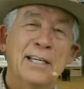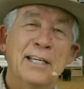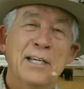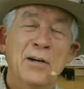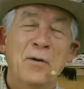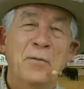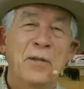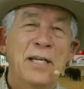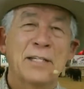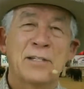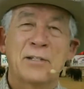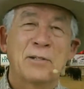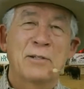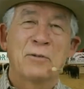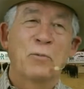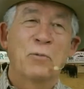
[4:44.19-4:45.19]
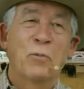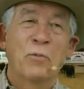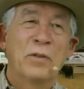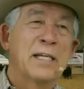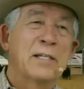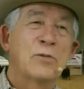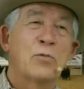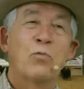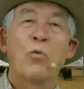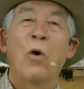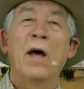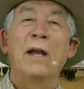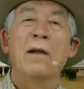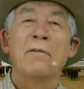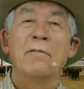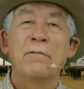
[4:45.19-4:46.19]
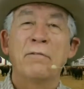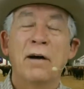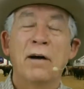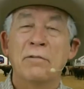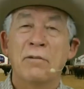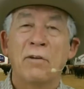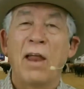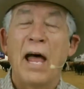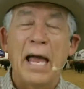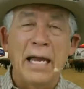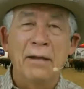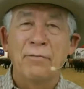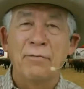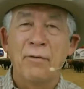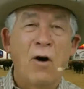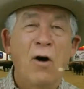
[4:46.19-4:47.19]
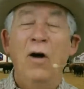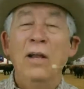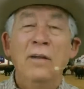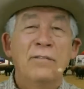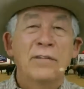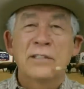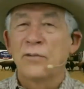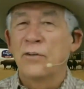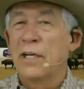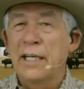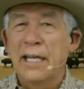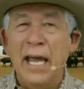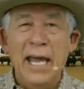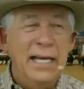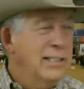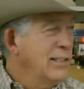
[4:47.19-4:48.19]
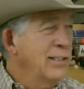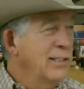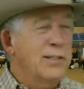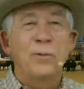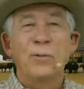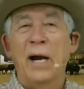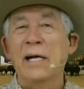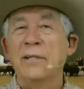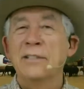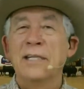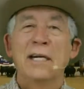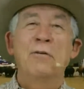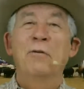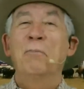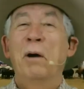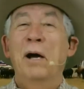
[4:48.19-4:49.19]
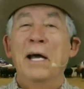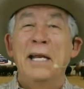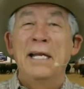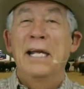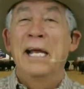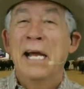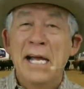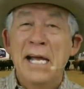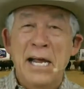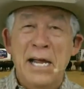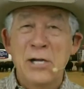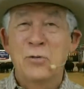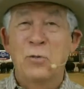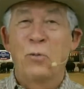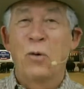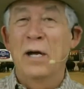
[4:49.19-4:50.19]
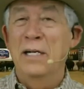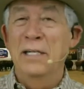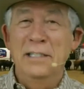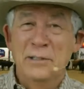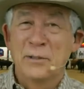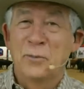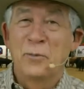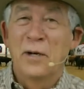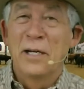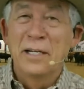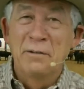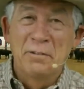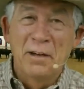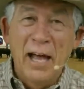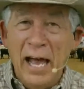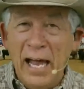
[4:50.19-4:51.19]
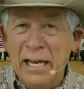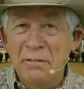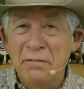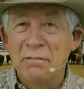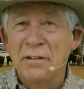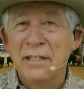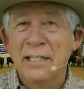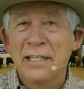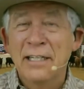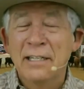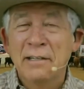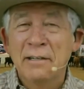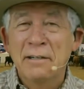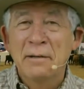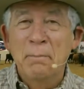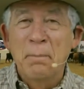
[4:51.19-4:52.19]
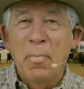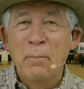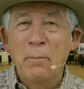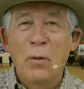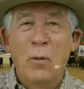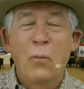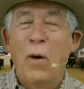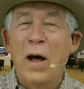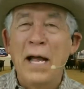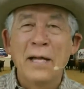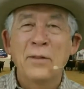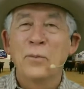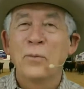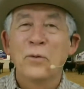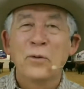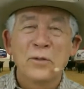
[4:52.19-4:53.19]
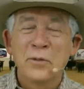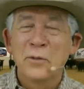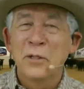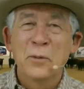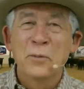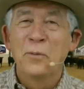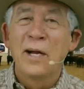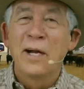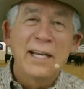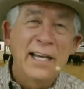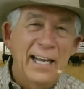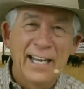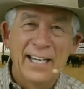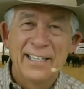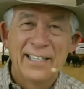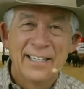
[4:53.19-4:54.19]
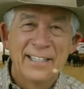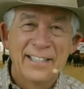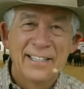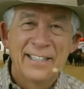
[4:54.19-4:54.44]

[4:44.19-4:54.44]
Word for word: you know this this run of, of life all of us are engaged look around you everybody is running the run of life but why in the world are you running it